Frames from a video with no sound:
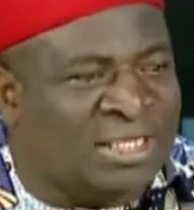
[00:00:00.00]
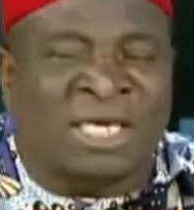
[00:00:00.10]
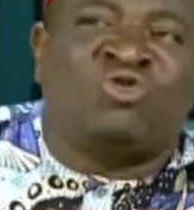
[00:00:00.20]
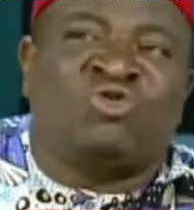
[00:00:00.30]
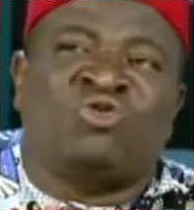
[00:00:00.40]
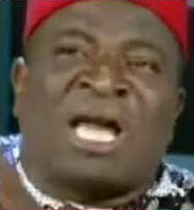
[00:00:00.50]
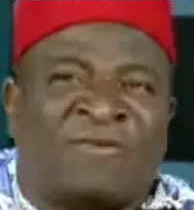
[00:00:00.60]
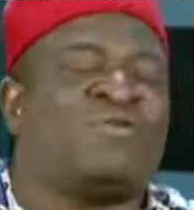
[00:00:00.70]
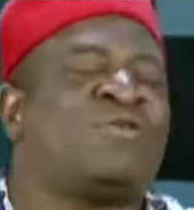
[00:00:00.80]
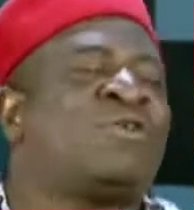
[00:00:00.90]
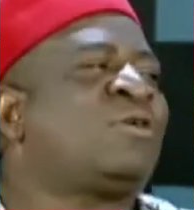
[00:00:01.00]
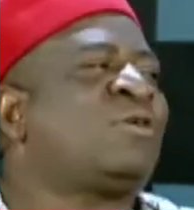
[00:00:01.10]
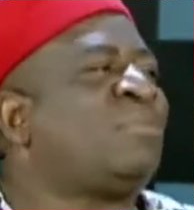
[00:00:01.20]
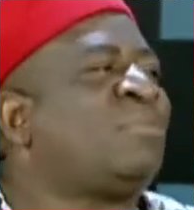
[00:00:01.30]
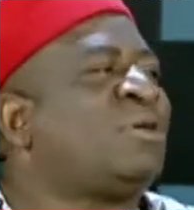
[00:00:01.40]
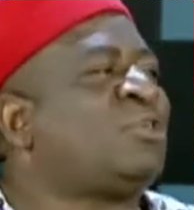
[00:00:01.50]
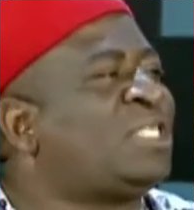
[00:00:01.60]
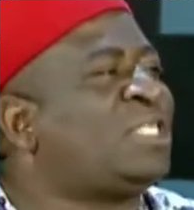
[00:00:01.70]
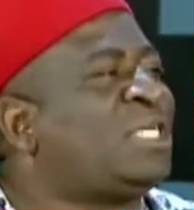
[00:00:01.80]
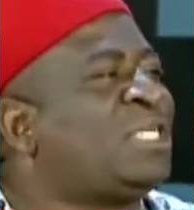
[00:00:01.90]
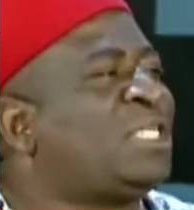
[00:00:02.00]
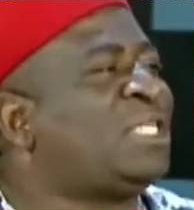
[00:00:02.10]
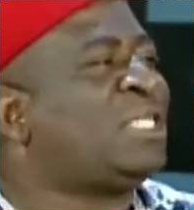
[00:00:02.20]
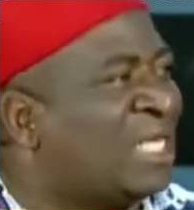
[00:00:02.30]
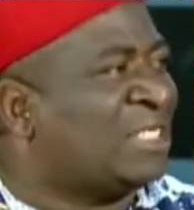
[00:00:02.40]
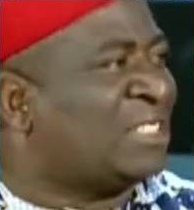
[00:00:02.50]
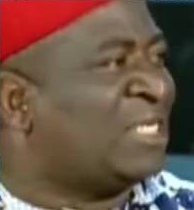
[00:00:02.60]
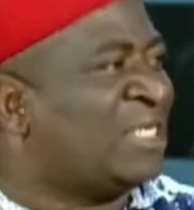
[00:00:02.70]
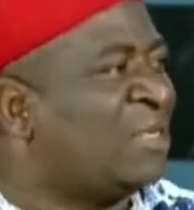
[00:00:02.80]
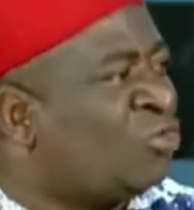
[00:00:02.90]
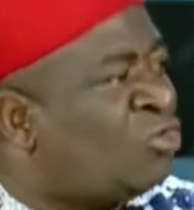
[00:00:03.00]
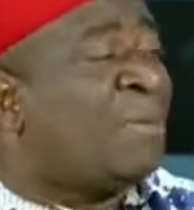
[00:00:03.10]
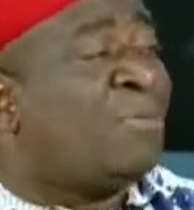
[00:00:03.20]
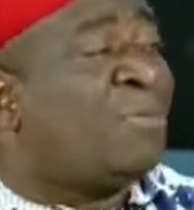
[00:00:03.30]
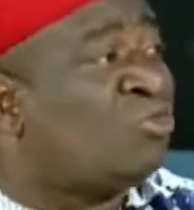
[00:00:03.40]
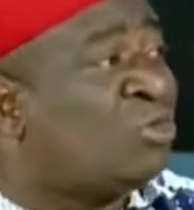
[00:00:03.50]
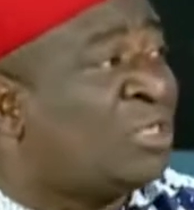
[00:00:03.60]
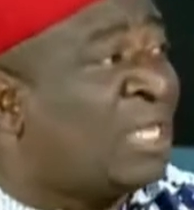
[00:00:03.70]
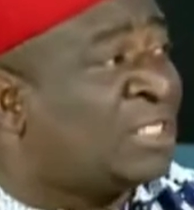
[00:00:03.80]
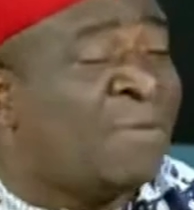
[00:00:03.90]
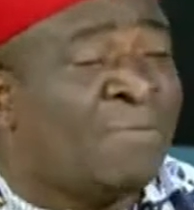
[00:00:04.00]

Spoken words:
he should have majority in the National Assembly to be able to do that.